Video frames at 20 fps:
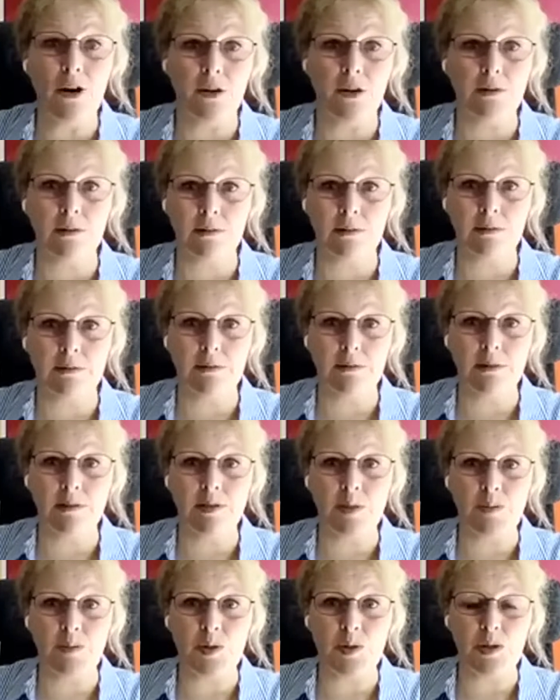on
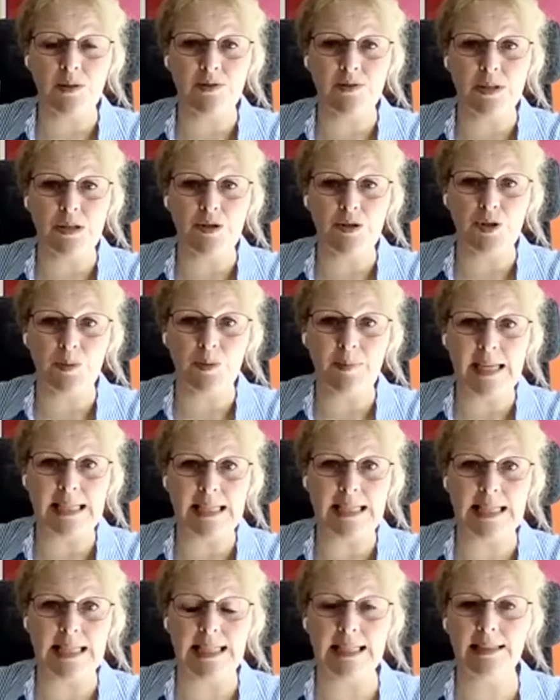some sort of social
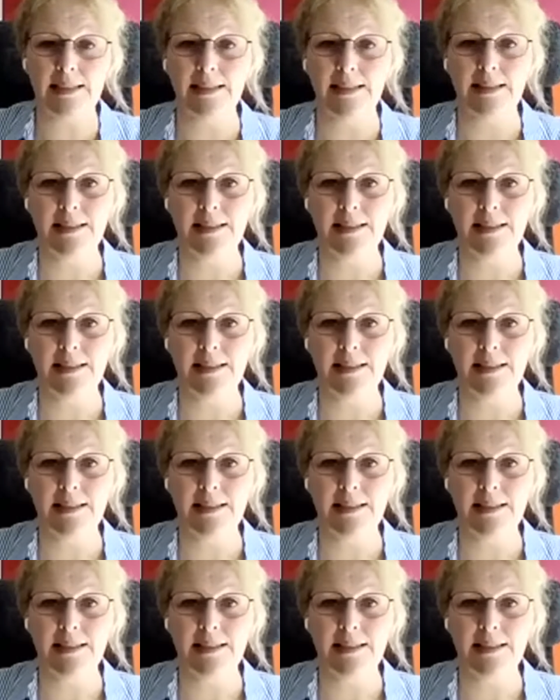media,